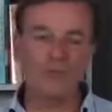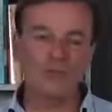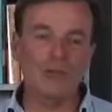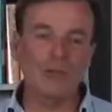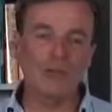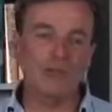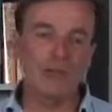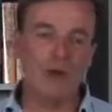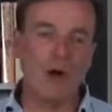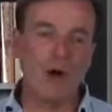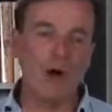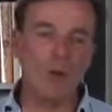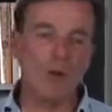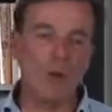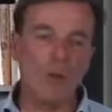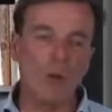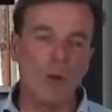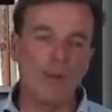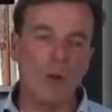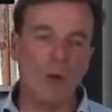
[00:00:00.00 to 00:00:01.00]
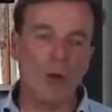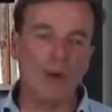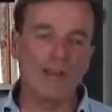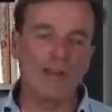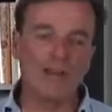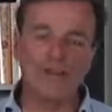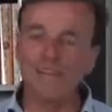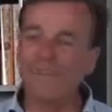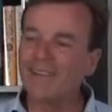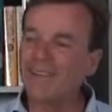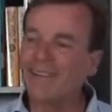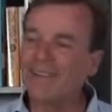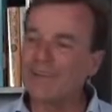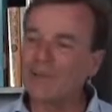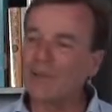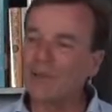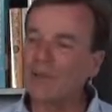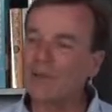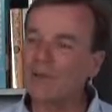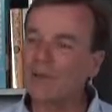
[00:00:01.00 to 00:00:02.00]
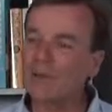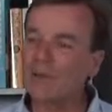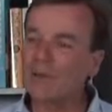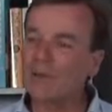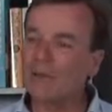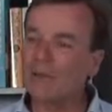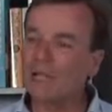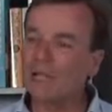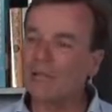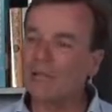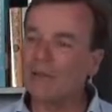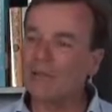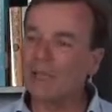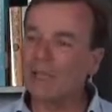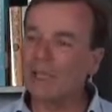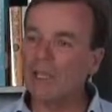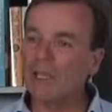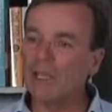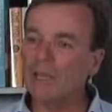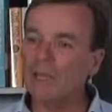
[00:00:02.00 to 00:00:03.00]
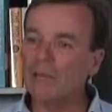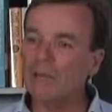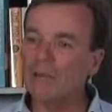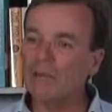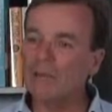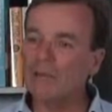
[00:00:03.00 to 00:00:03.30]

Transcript: drilling a hole in my pocket because they were negative geared